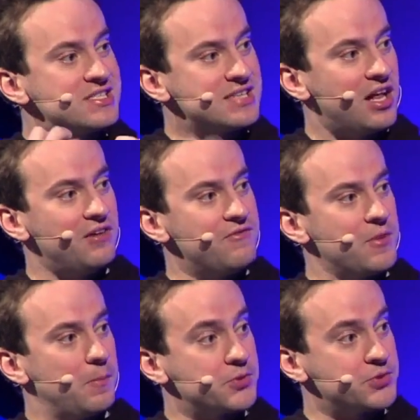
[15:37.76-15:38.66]
to solve
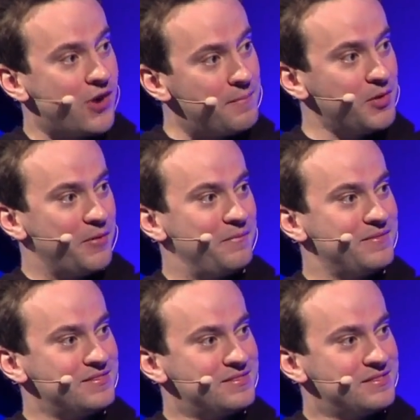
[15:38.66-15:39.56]
the problem.
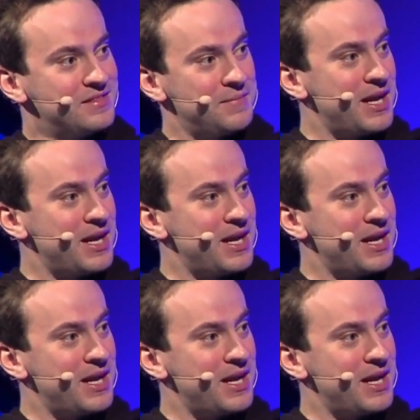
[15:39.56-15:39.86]
Yeah.